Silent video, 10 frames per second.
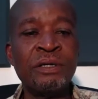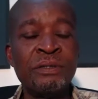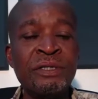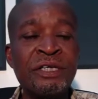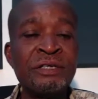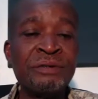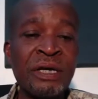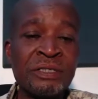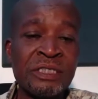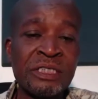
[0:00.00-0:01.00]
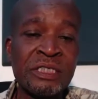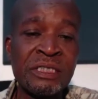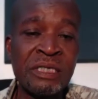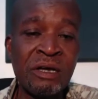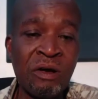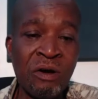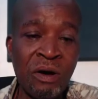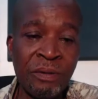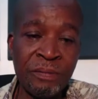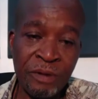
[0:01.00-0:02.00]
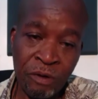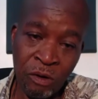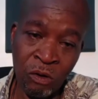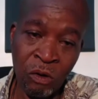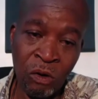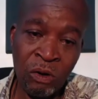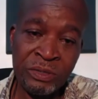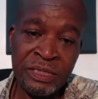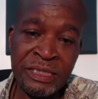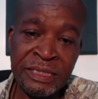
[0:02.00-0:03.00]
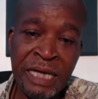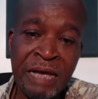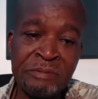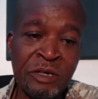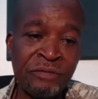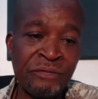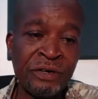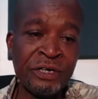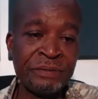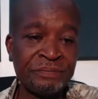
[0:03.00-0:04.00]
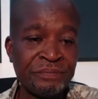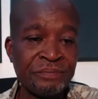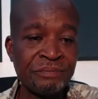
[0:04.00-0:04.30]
Reading rates or types of reading.